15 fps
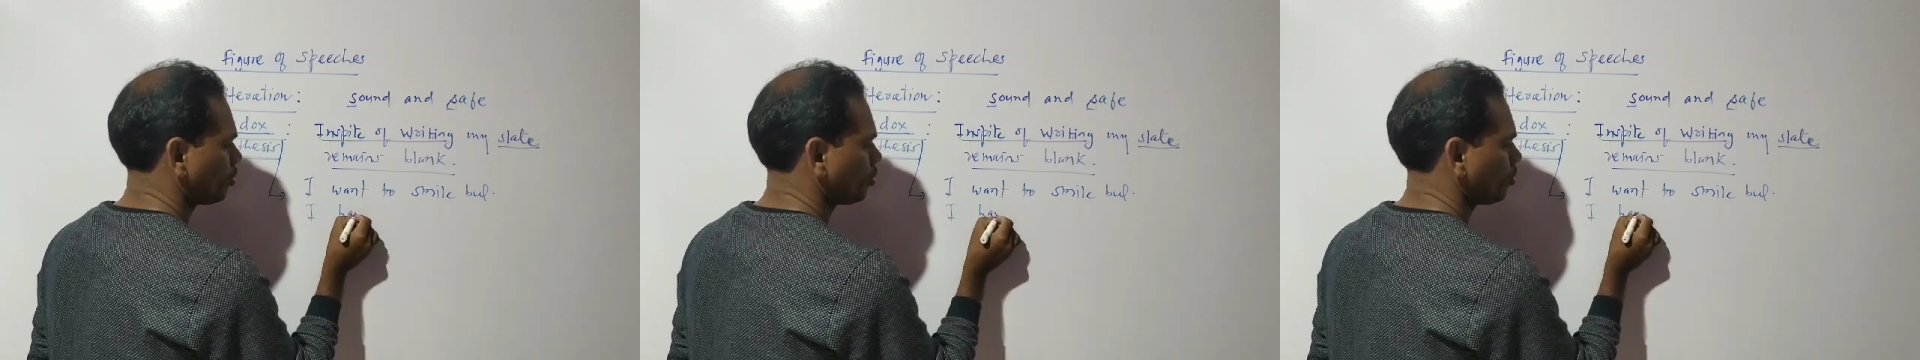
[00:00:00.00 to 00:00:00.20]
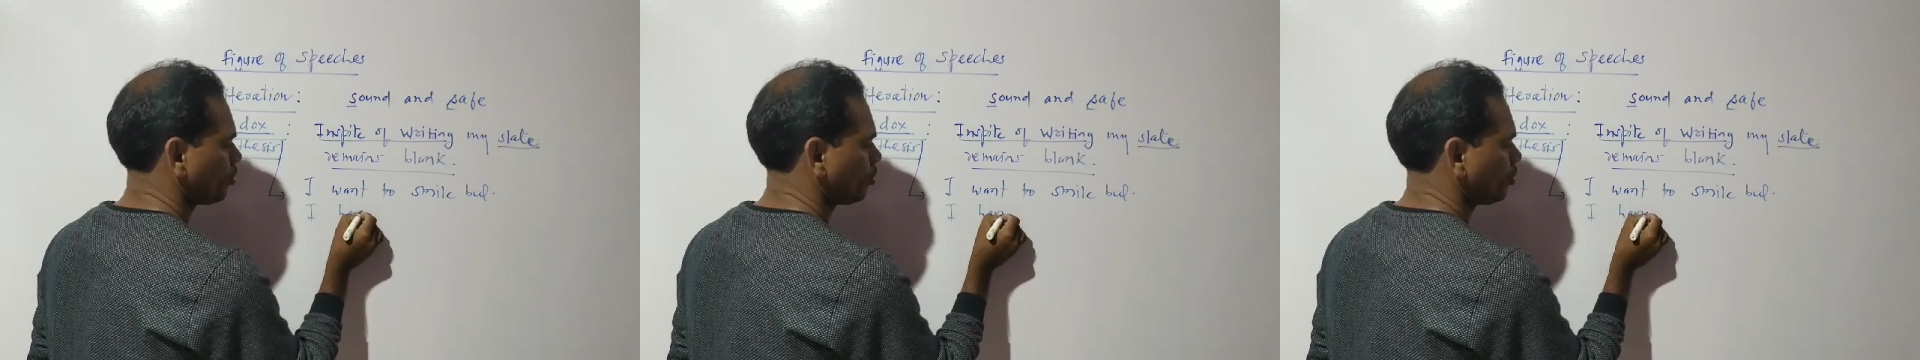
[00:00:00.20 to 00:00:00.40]

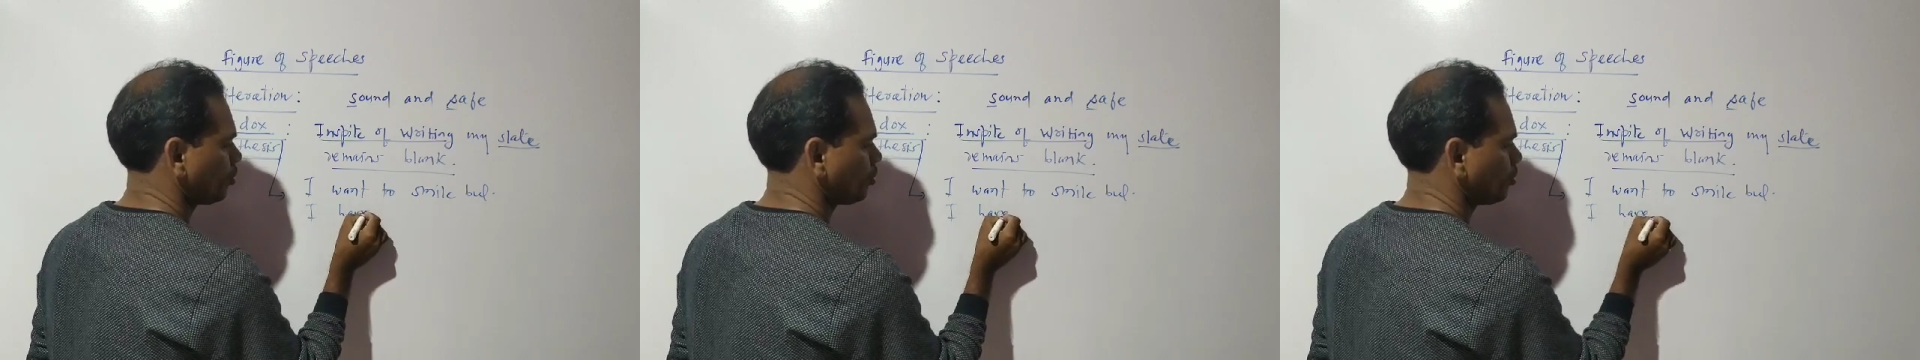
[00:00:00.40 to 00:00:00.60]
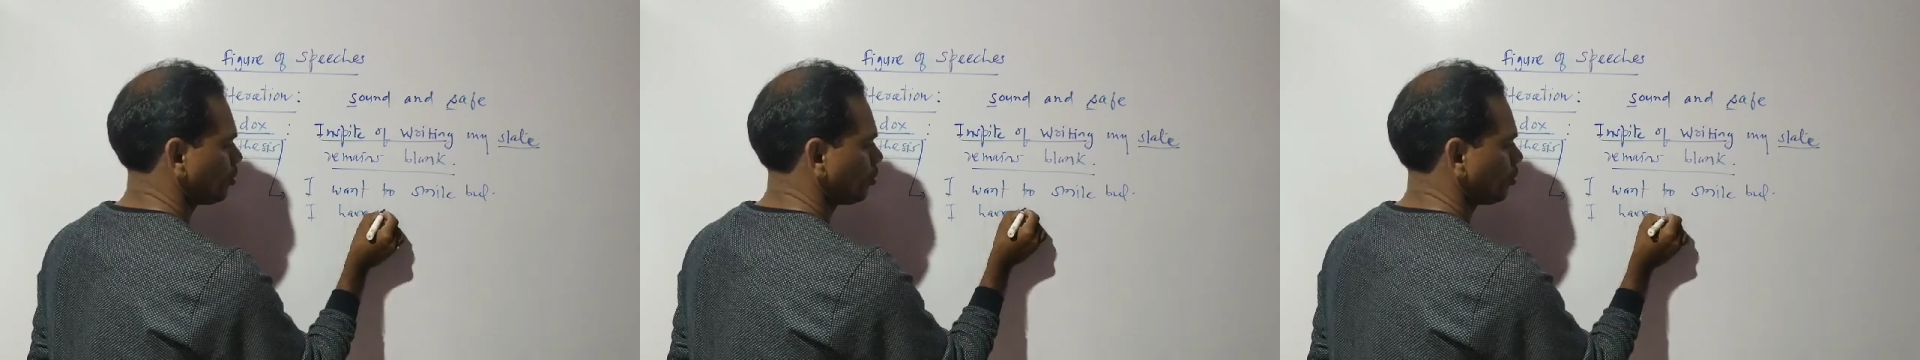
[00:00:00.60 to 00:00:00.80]
to
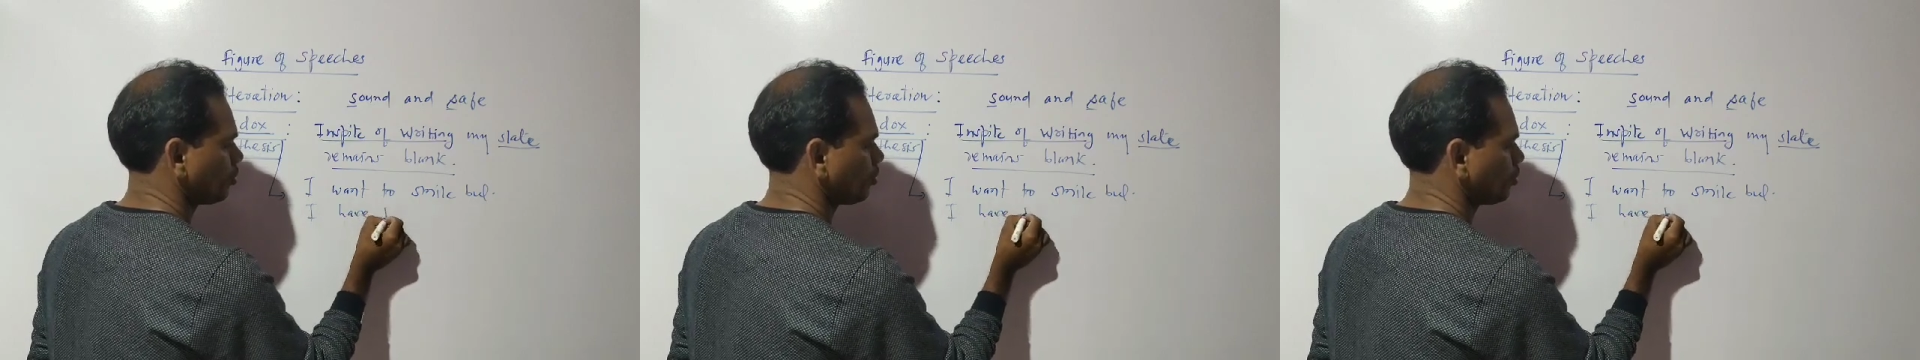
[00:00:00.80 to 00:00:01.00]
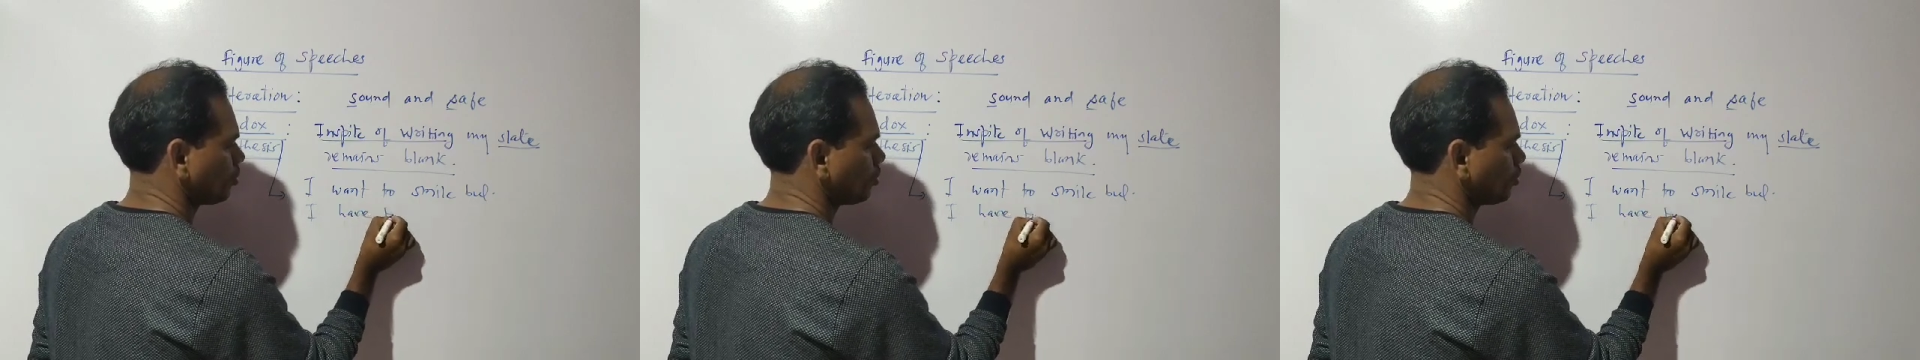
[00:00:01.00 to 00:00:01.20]

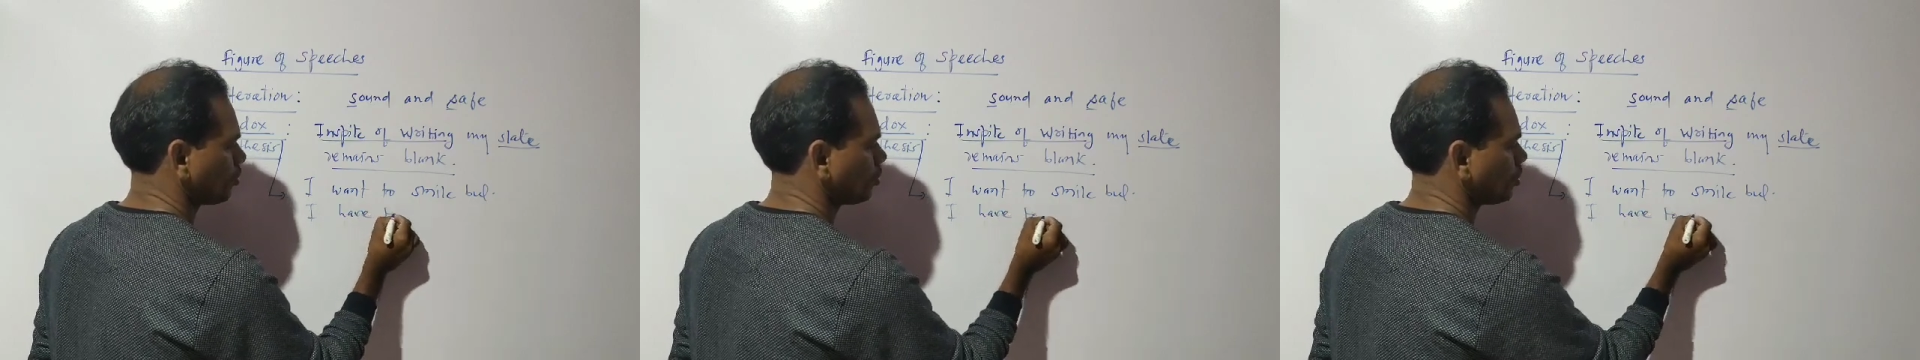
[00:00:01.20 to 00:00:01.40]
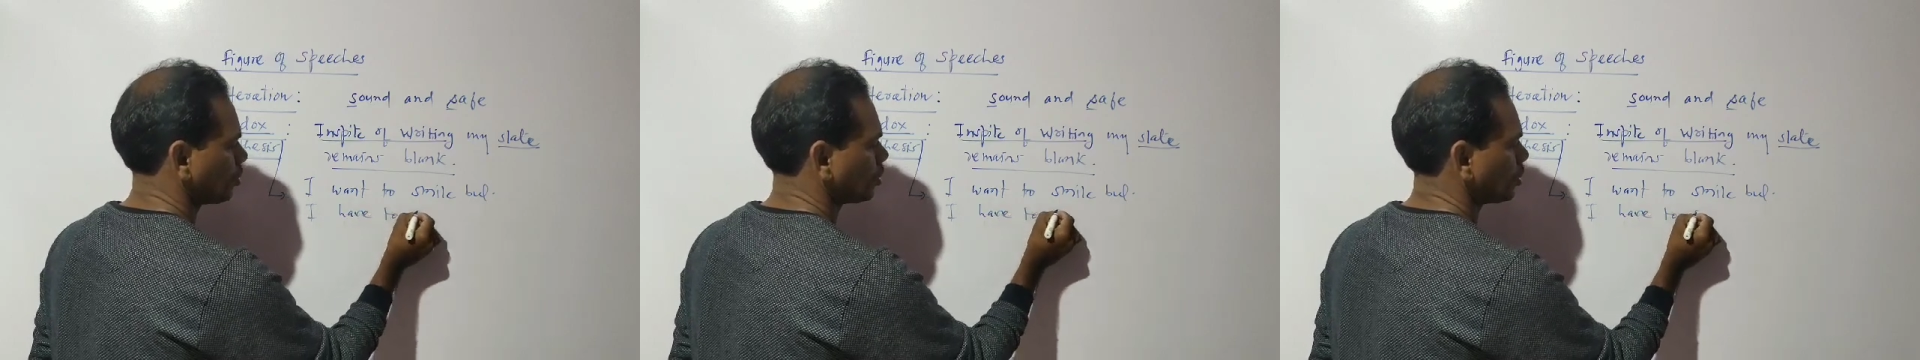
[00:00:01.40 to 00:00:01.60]

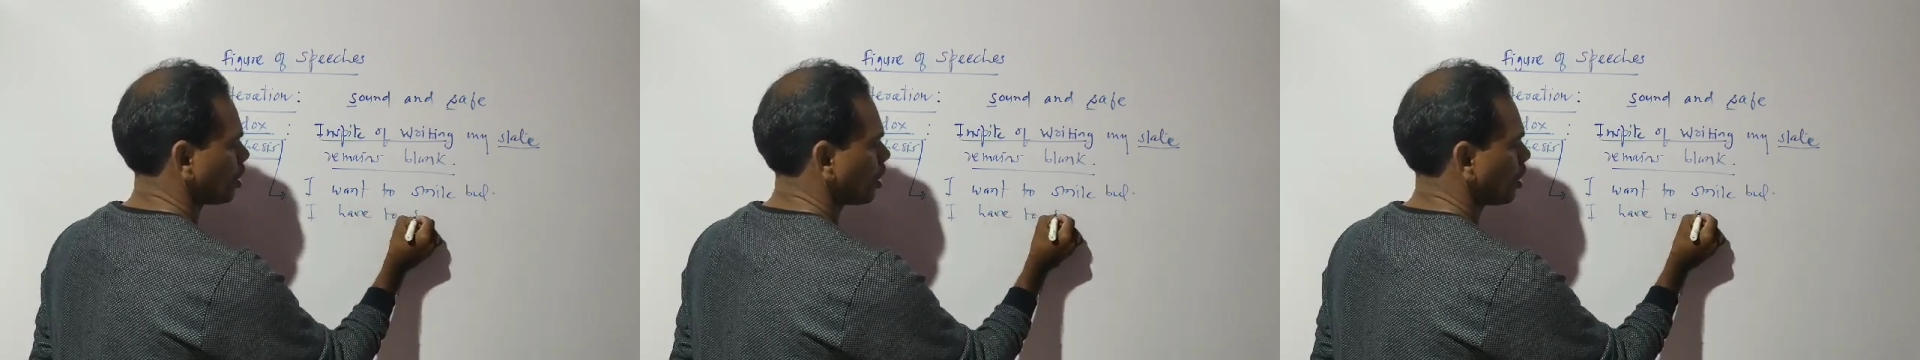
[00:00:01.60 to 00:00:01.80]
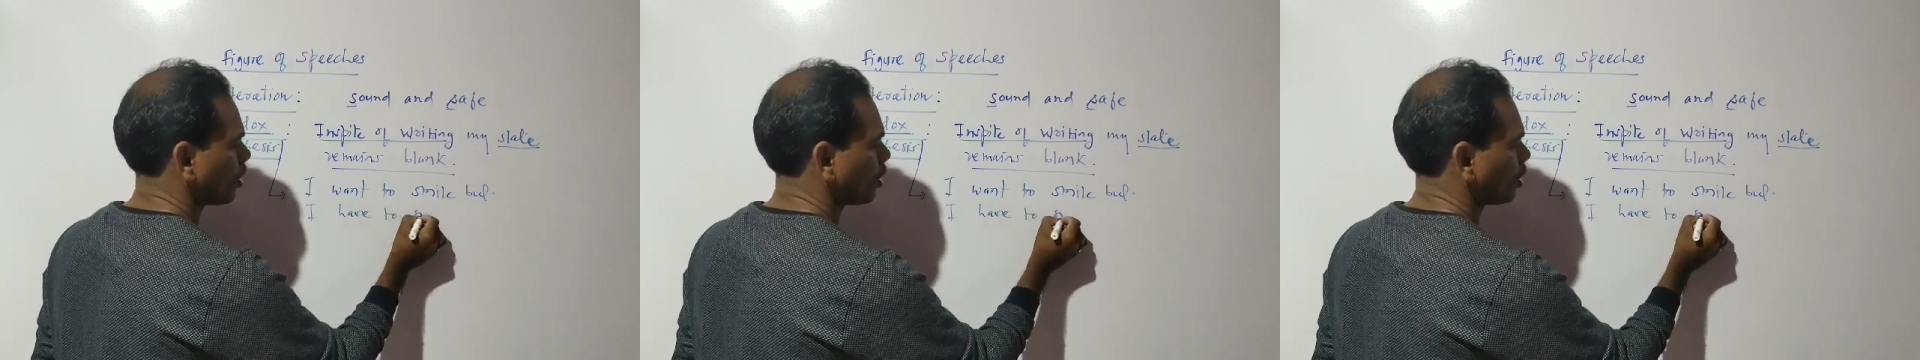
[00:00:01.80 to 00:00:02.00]

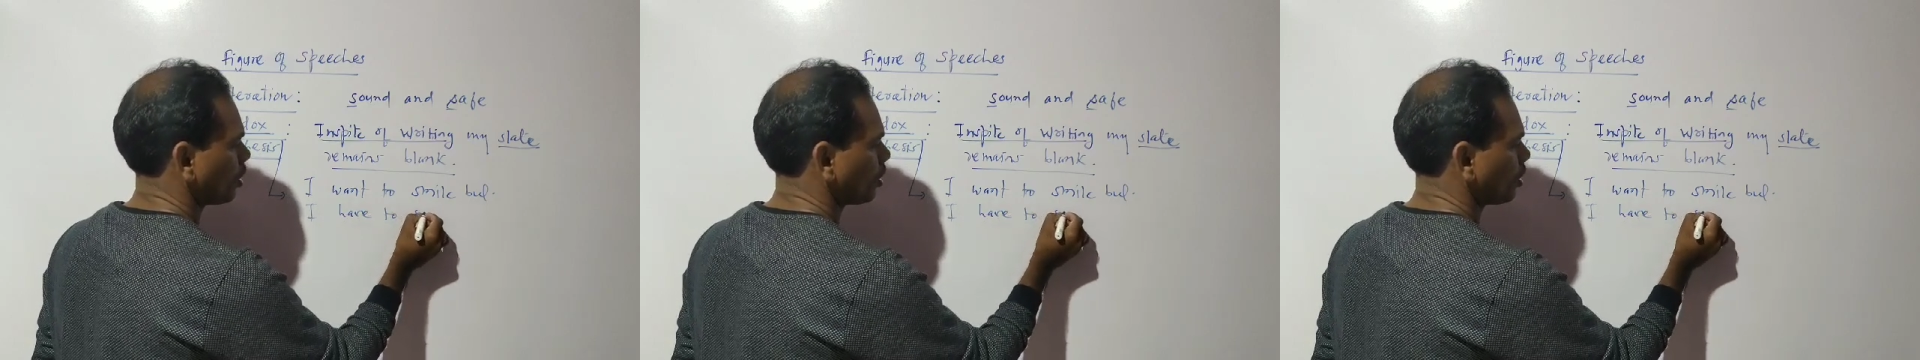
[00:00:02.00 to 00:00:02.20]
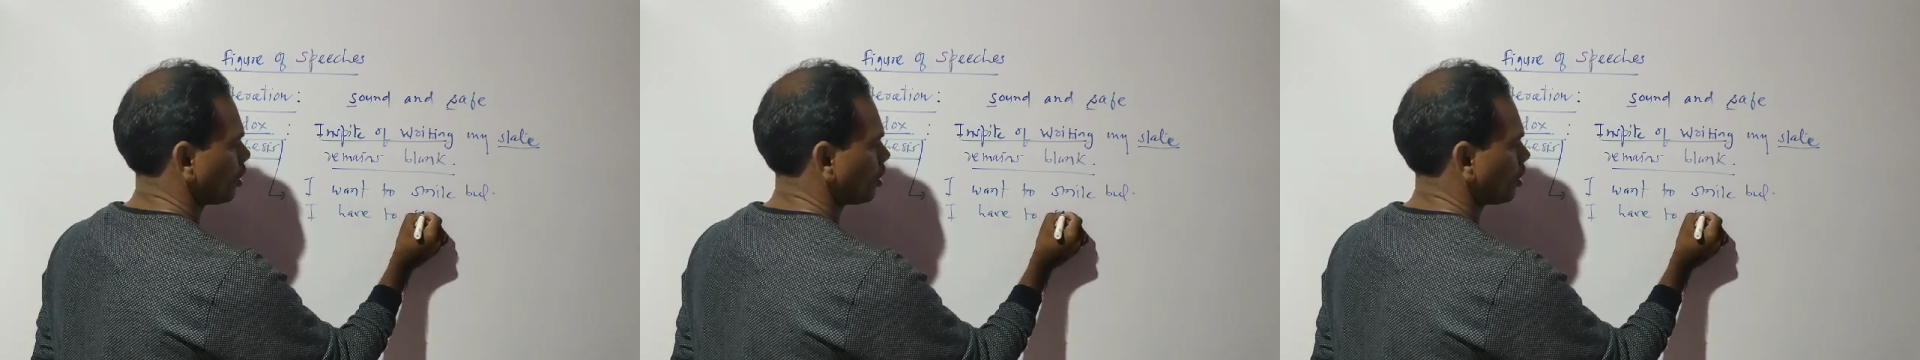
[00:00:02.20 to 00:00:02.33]
sigh.